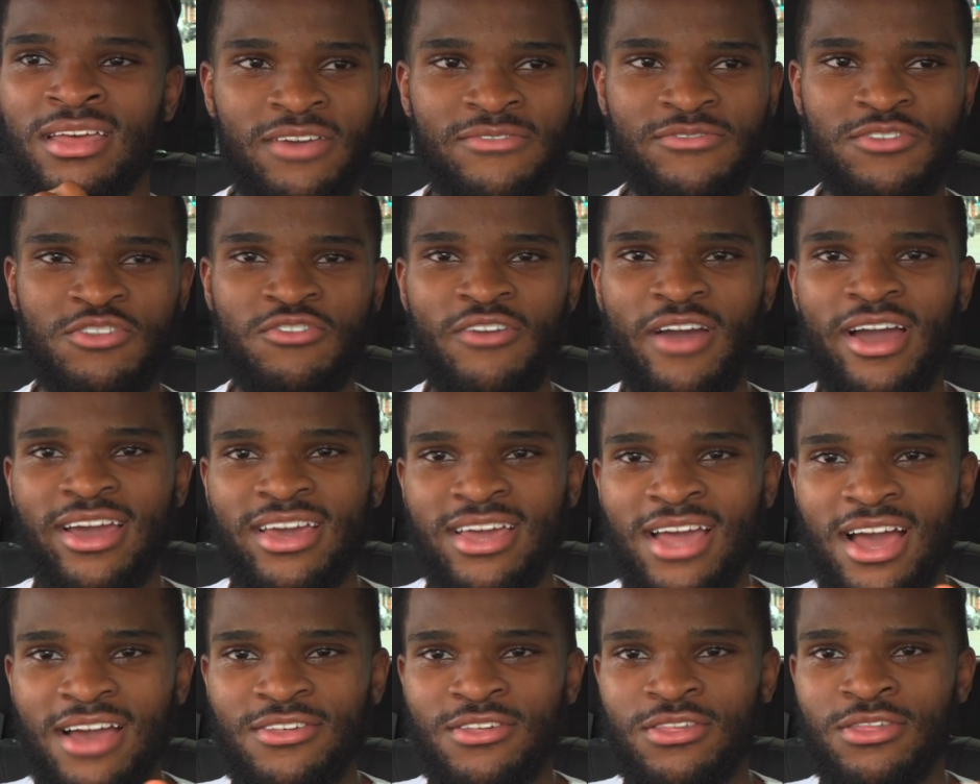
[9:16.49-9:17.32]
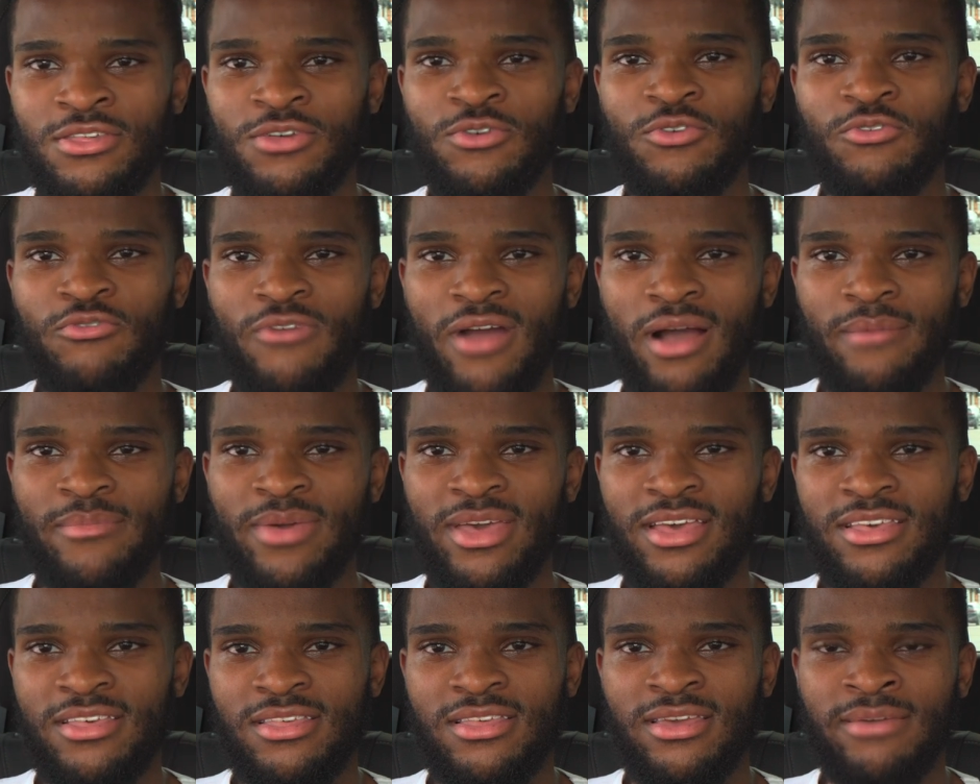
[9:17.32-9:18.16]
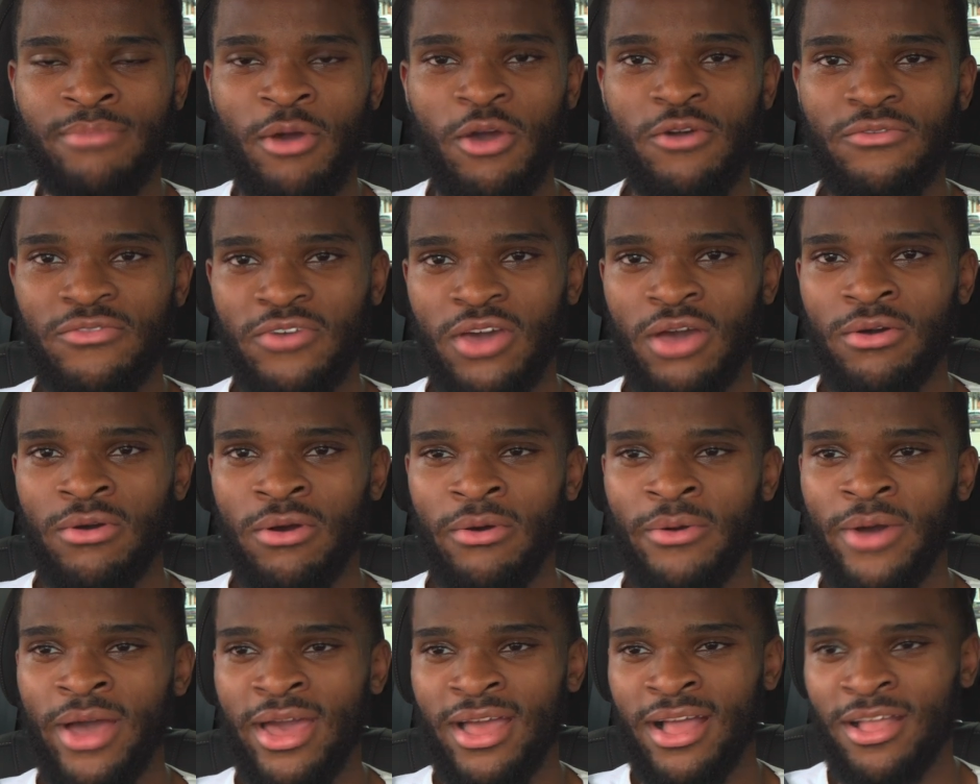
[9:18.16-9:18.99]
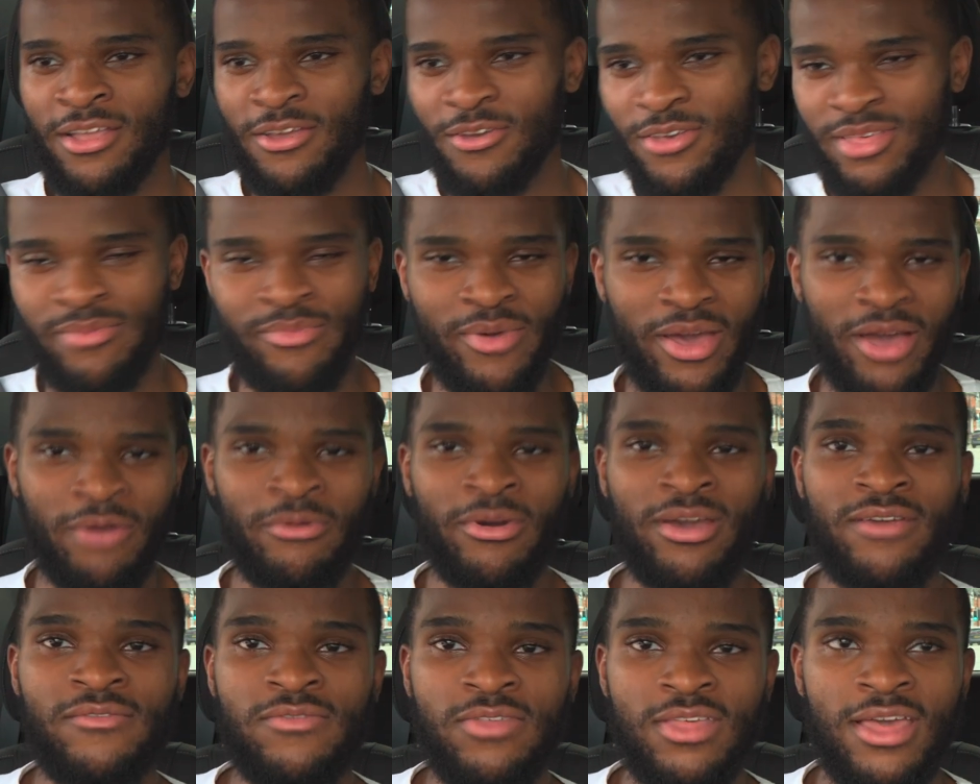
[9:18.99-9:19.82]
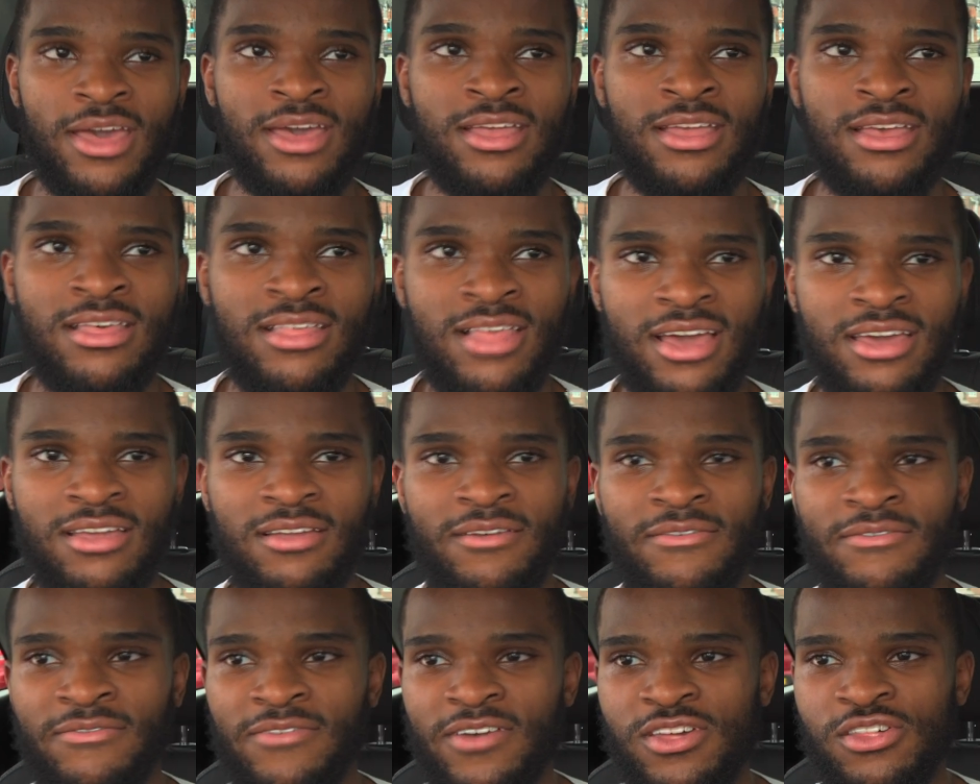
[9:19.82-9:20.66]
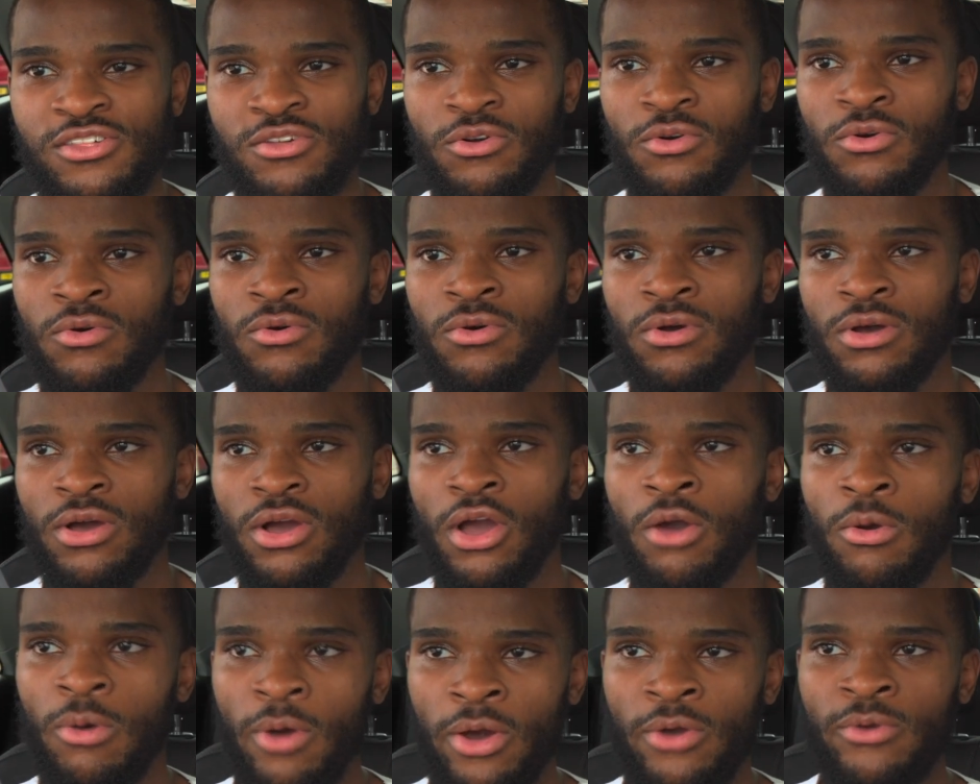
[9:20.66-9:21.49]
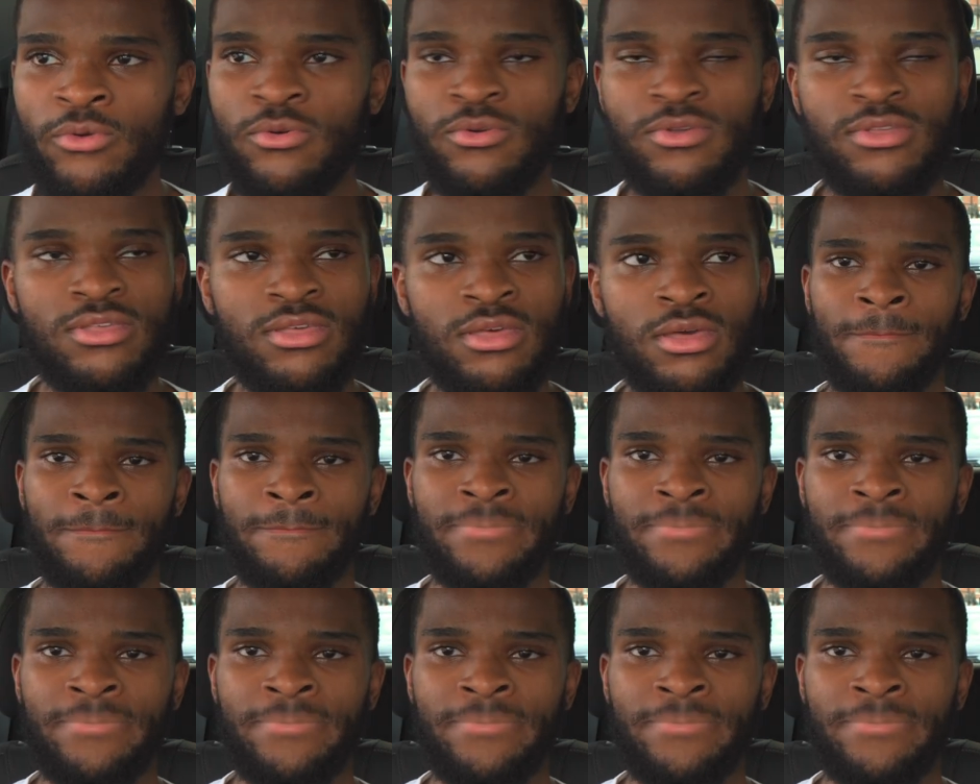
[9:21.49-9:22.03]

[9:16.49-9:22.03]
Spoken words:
If you try and catch two rabbits, they both go away. I know there's a better way of saying it. It's like an official quote.